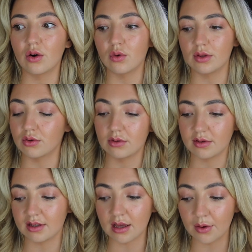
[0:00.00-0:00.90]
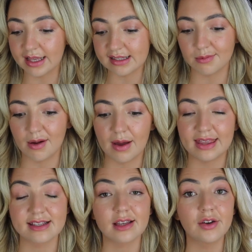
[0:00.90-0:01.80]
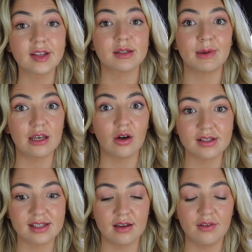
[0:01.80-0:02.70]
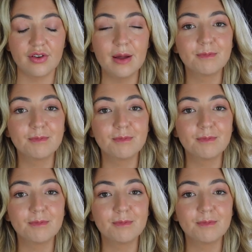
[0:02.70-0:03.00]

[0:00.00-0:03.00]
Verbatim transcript: or you're going somewhere where there's going to be lots of